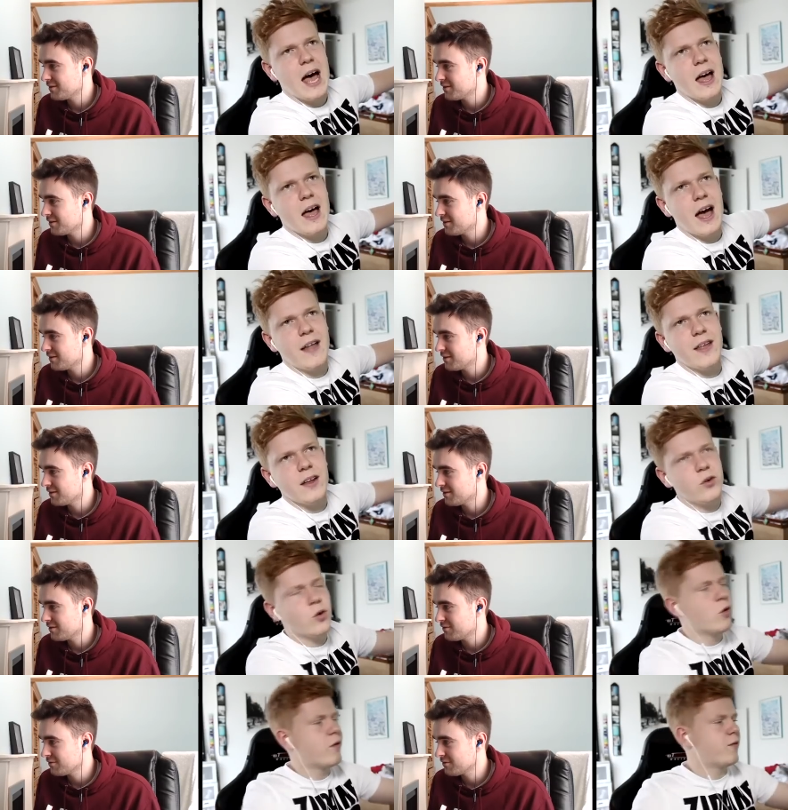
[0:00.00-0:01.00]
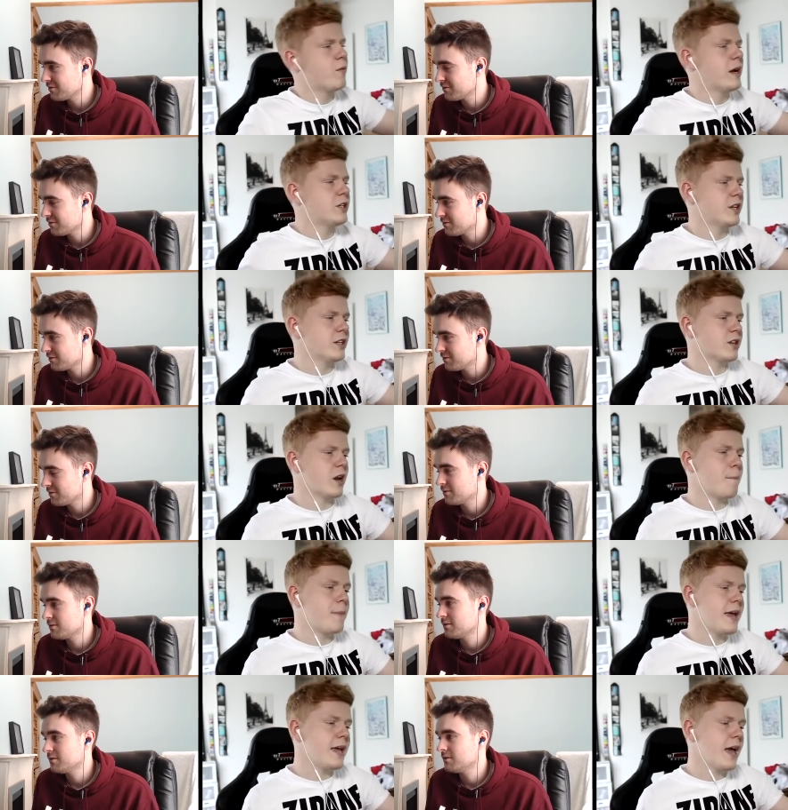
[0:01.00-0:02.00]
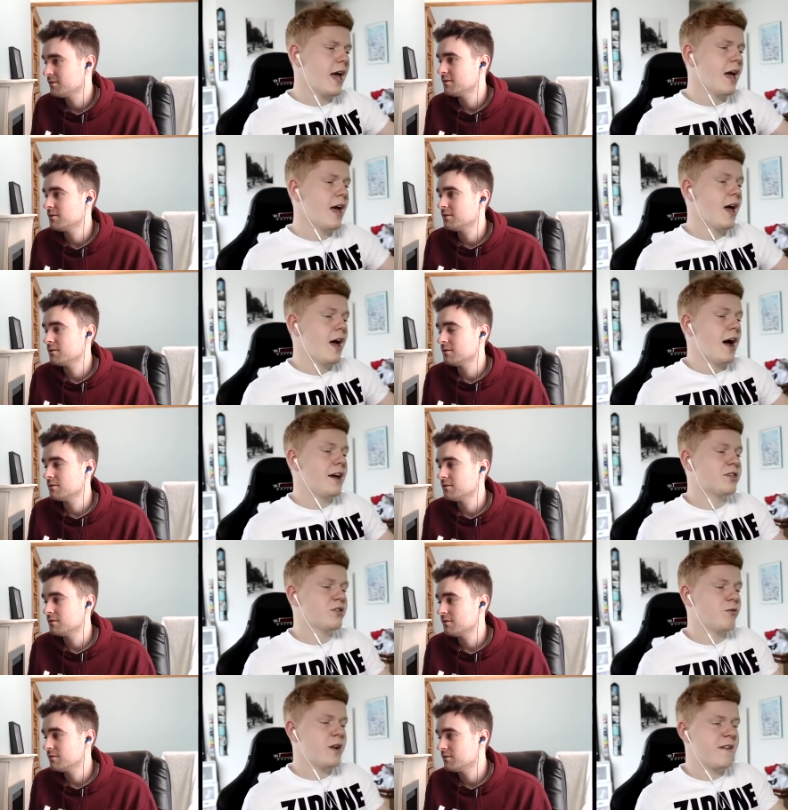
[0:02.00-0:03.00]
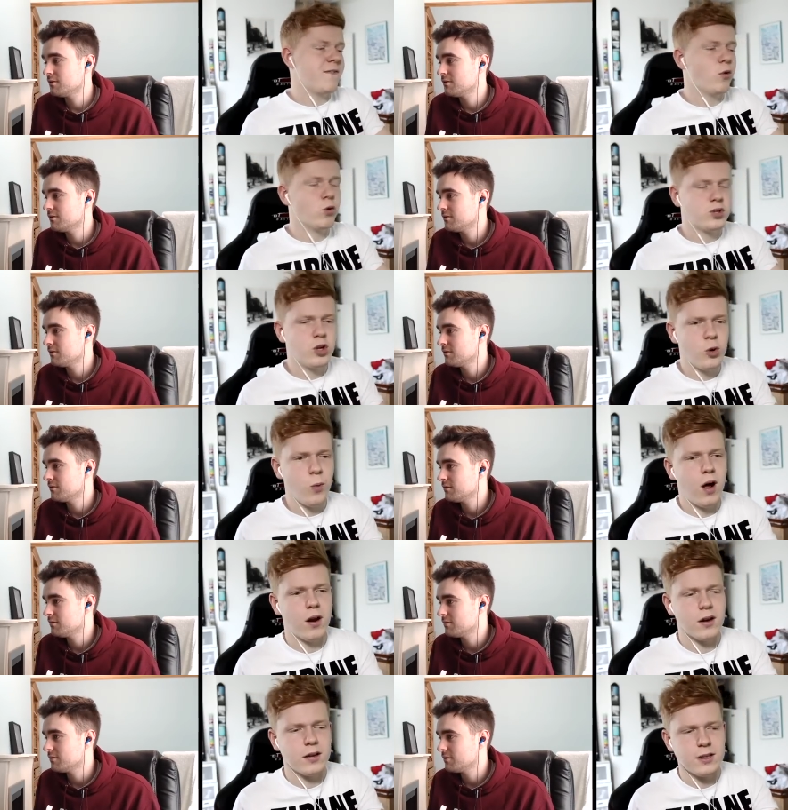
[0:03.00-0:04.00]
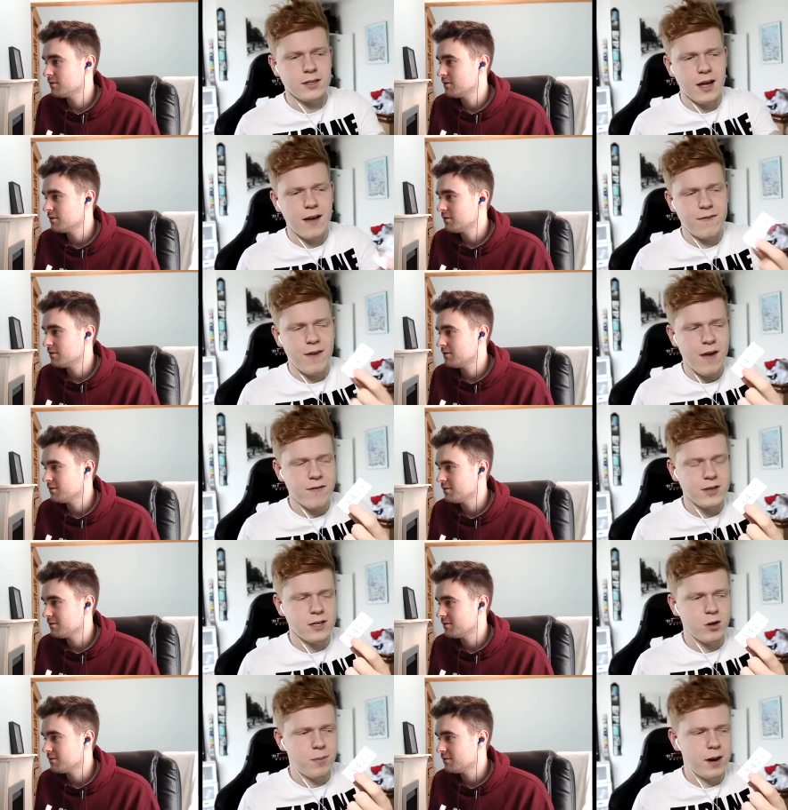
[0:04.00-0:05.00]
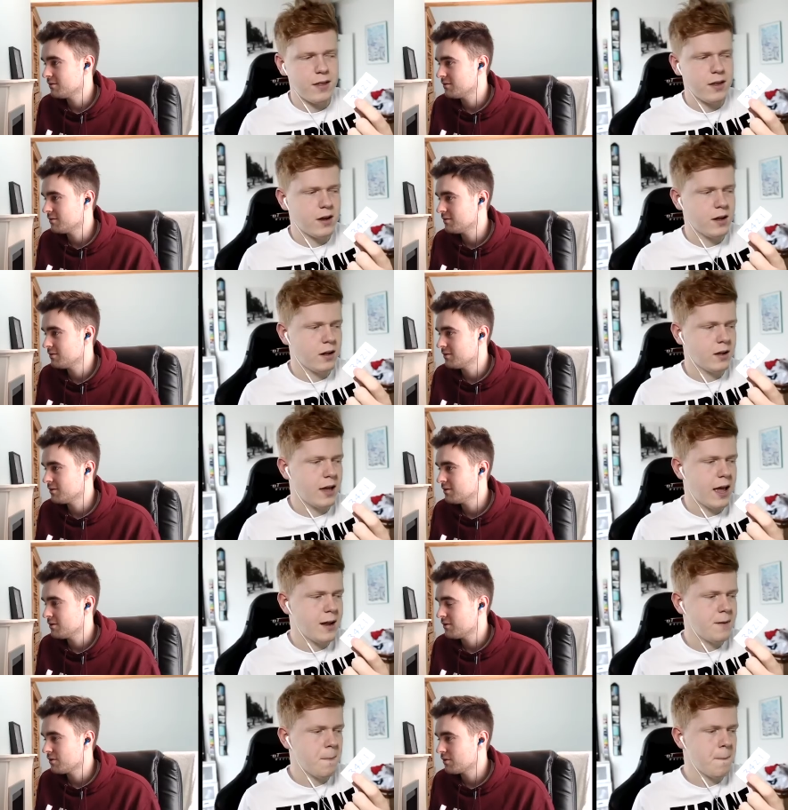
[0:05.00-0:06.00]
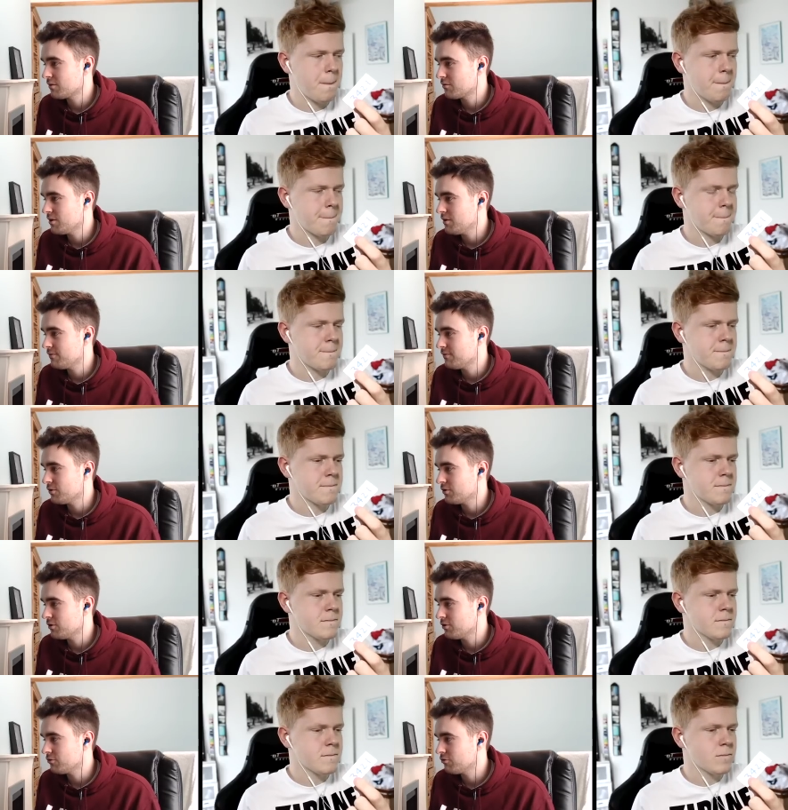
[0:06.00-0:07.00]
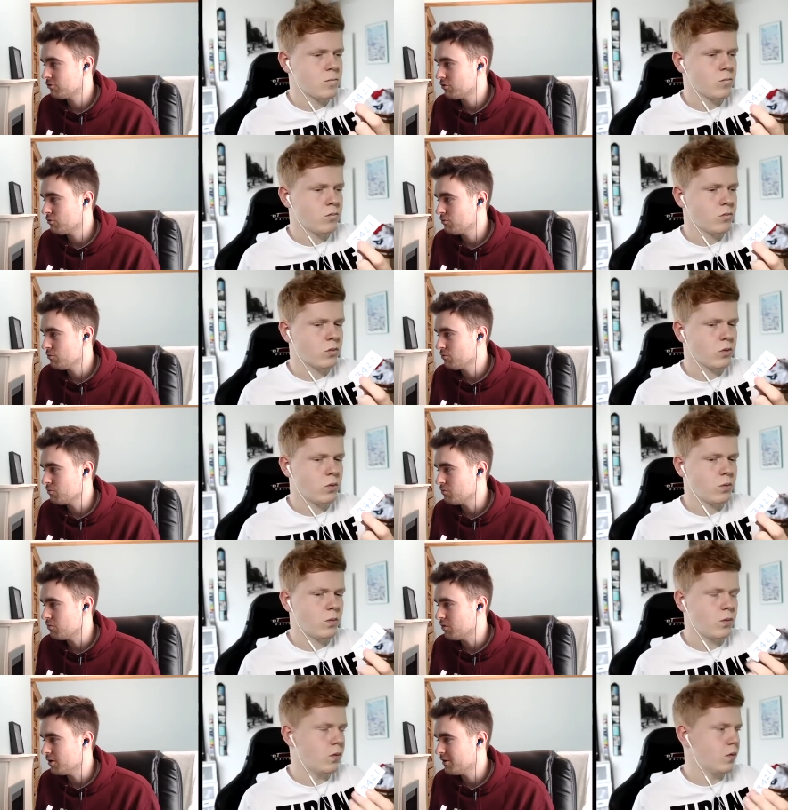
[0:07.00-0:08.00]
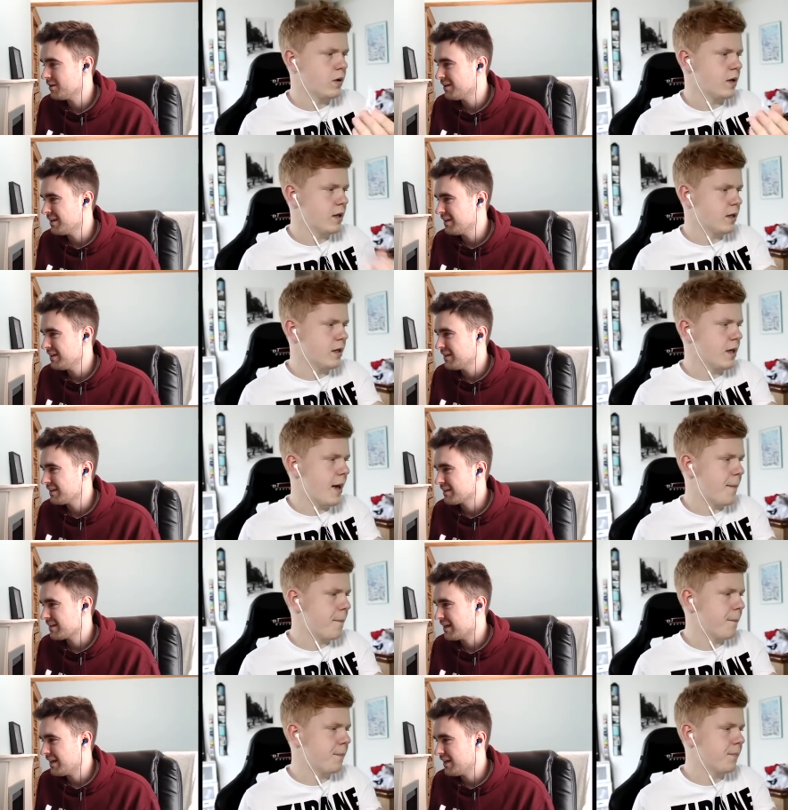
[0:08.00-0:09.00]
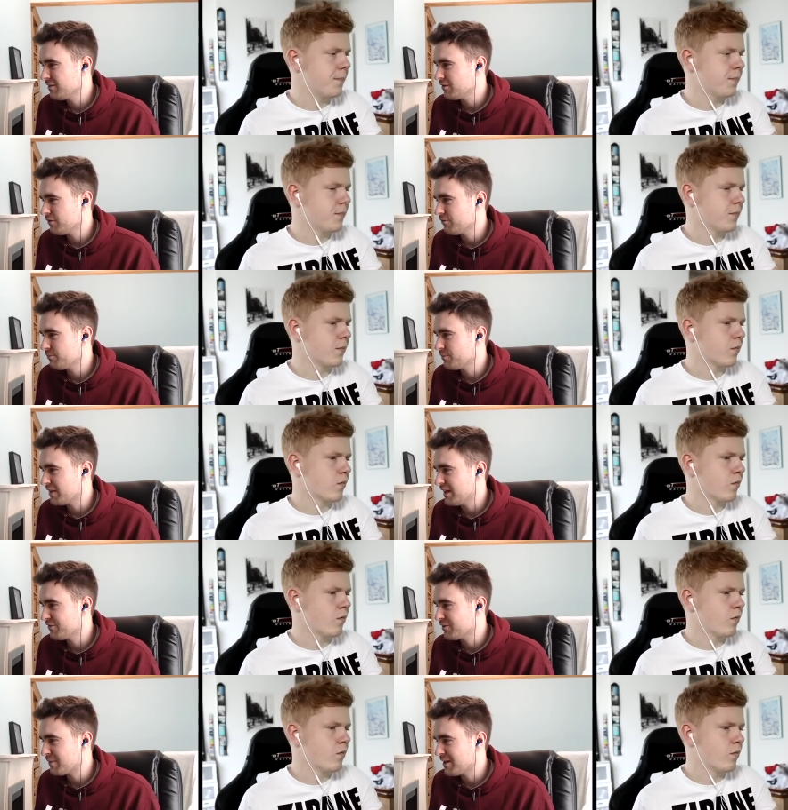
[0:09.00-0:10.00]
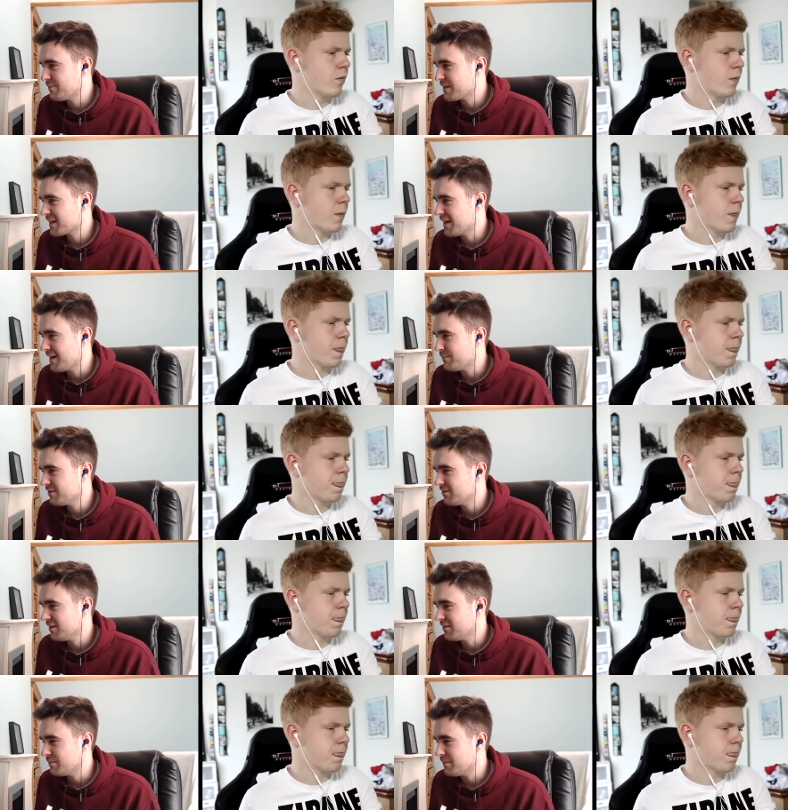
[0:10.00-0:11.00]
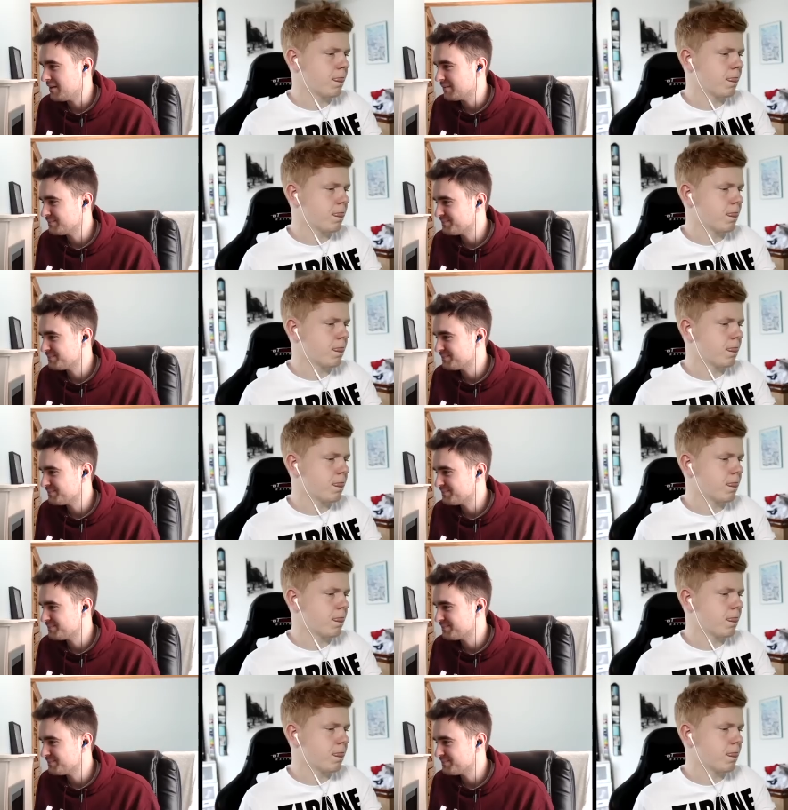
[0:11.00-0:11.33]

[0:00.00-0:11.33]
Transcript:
Speaker 1: Uh, and then your formation is going to be a 3 4 2 1. Does that fit every single player that you can get in?
Speaker 2: 3 4 2 1. Yeah. Kind of, but I'll have to play my cam centre
Speaker 1: mid.